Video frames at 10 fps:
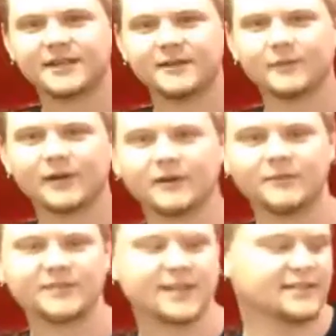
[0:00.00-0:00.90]
Today we're
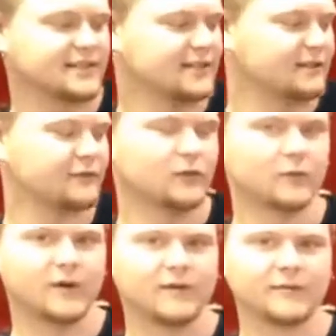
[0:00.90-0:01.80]
going to be testing the
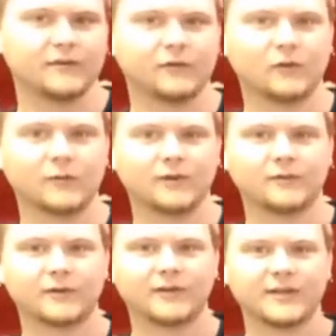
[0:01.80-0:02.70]
fuel pump and the fuel
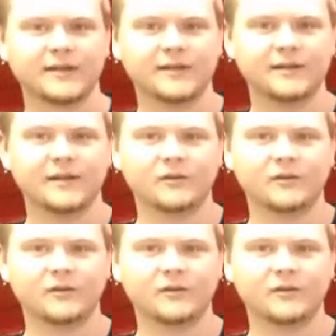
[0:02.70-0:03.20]
pump relay.